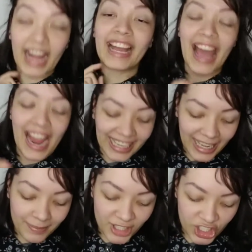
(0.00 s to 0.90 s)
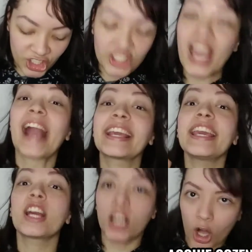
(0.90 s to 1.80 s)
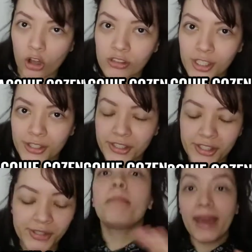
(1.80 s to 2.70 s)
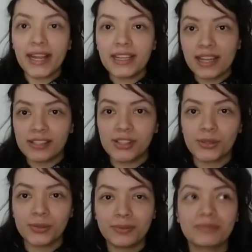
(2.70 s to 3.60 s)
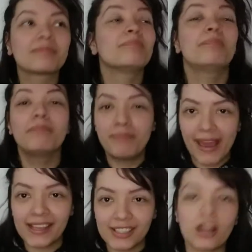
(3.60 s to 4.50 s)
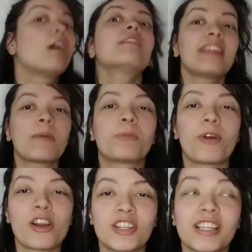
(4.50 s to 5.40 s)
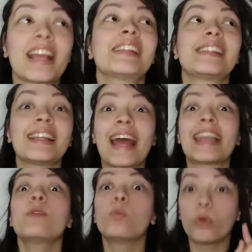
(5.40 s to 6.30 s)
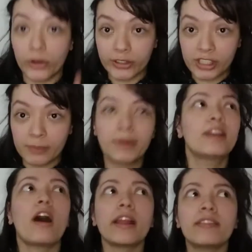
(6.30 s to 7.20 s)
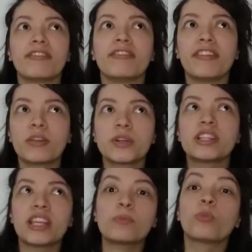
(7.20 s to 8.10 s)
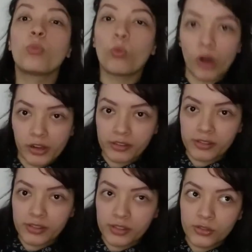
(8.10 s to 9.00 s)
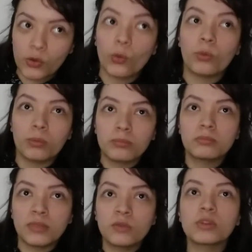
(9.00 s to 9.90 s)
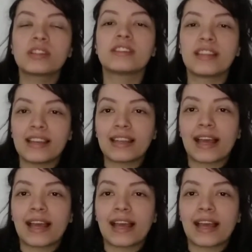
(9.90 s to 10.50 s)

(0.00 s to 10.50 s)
a guy named Jackie Conzers made a suit based on that project and said that it worked, but not in very deep waters. So it would say